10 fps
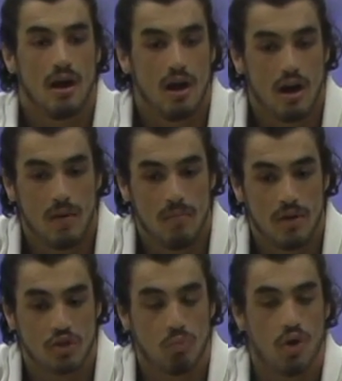a
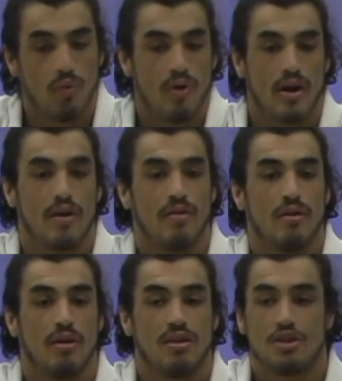sport where
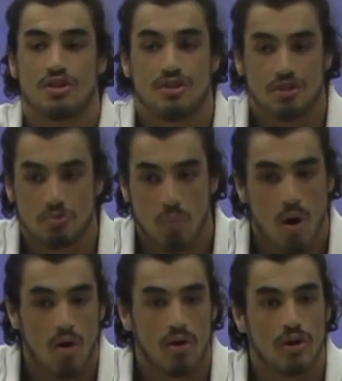the
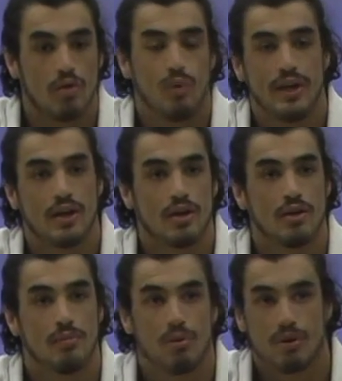smaller,
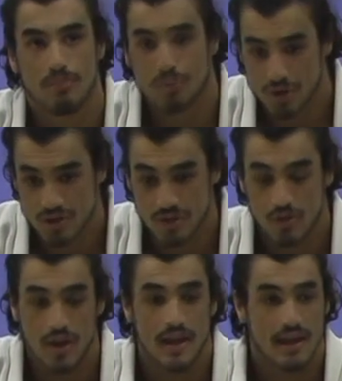weaker person,
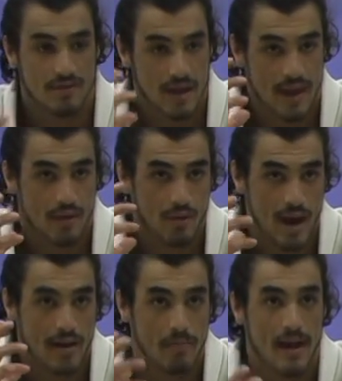if he had the
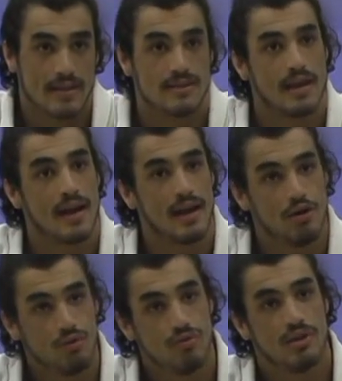right mindset
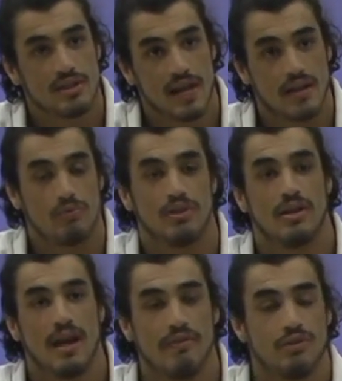and knew exactly where the
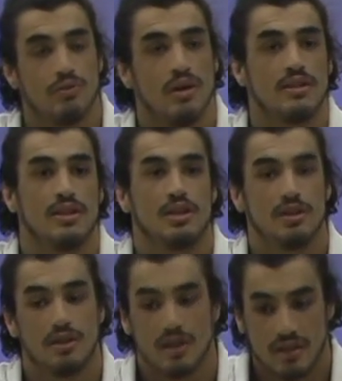leverage was, he
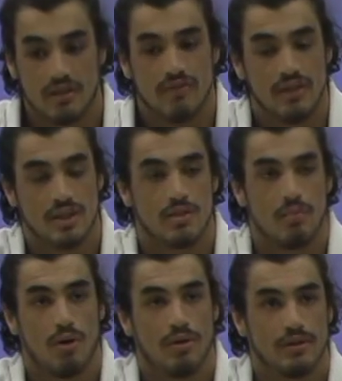could defeat his
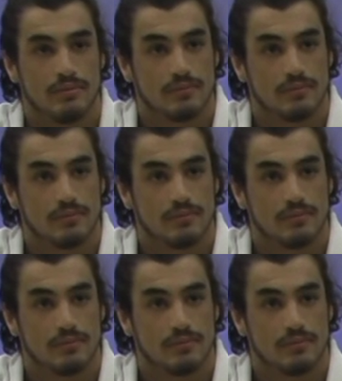opponent.